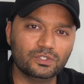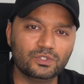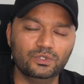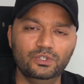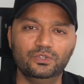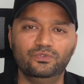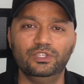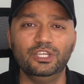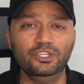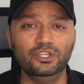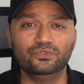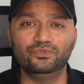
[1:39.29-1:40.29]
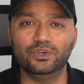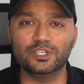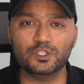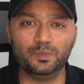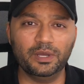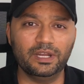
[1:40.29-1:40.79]
So you, within your
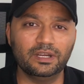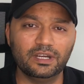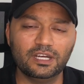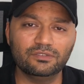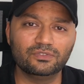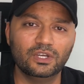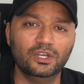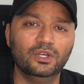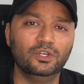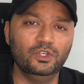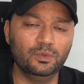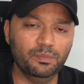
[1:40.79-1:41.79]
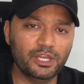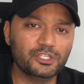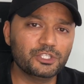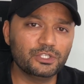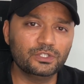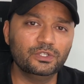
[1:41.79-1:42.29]
first paragraph, you make
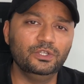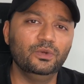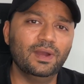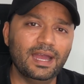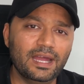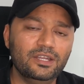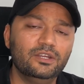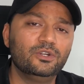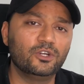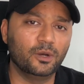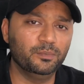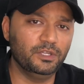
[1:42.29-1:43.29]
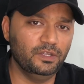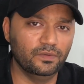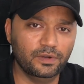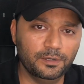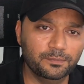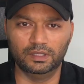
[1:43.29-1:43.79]
sure you add your top
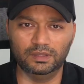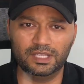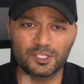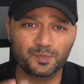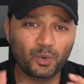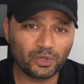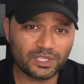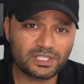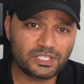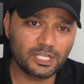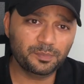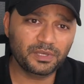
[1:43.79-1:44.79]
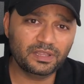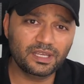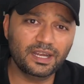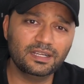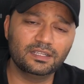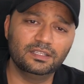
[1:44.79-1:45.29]
keyword. There's bonus tip in
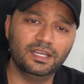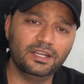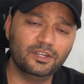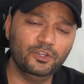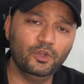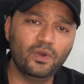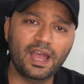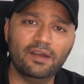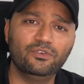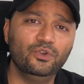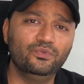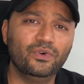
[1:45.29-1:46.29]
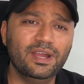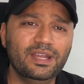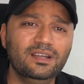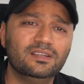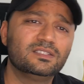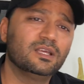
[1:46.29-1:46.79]
that you have to
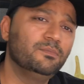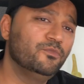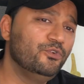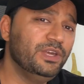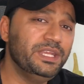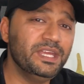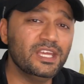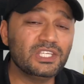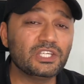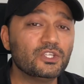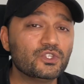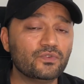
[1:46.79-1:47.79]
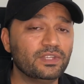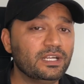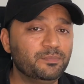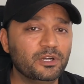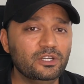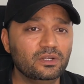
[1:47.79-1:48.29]
find some variations of
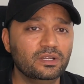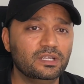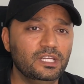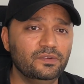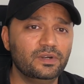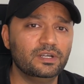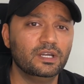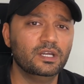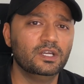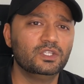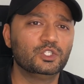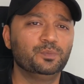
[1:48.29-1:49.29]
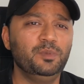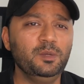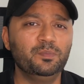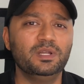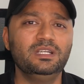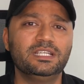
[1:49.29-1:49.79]
that particular keyword. So
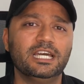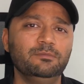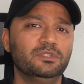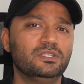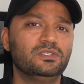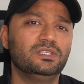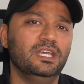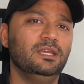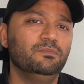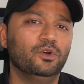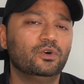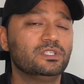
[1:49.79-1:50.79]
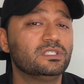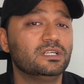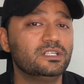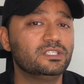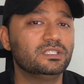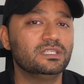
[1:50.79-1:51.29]
people type the same or
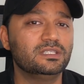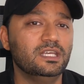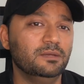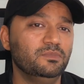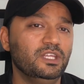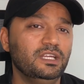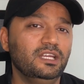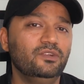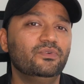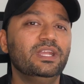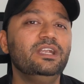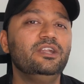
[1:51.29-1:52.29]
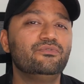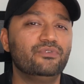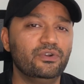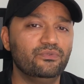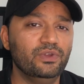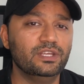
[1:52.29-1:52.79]
search the same thing in very
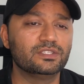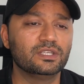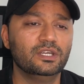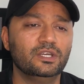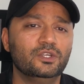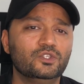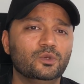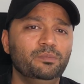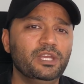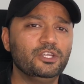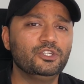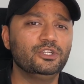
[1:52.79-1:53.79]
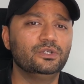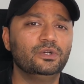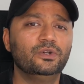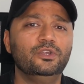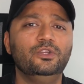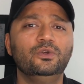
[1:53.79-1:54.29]
different ways. So make
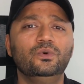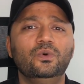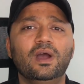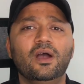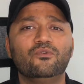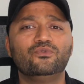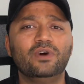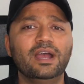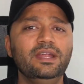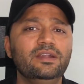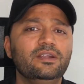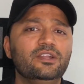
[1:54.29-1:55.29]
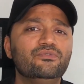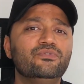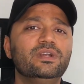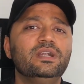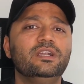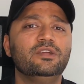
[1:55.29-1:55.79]
sure you find
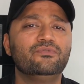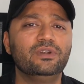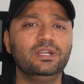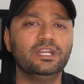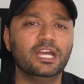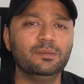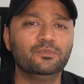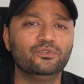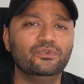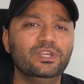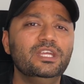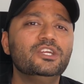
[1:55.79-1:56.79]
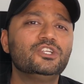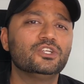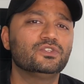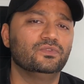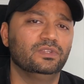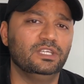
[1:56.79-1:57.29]
different type of
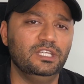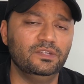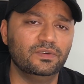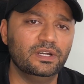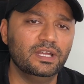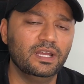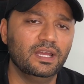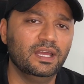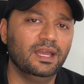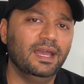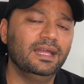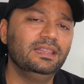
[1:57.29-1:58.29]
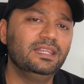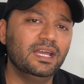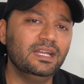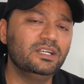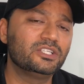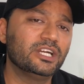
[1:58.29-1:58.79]
variations of the keyword, and
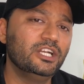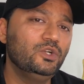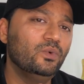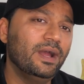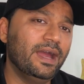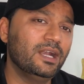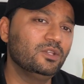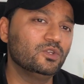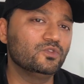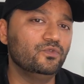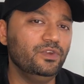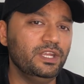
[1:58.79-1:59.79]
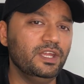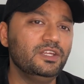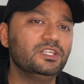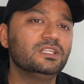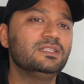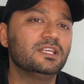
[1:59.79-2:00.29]
then try to add those
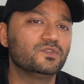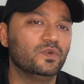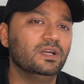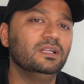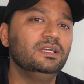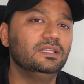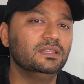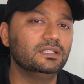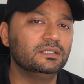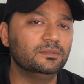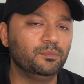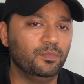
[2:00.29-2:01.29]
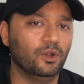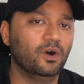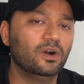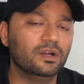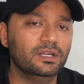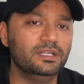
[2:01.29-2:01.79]
variations as well in the
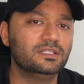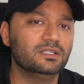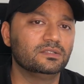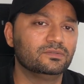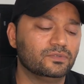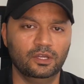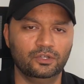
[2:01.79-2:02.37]
blog itself.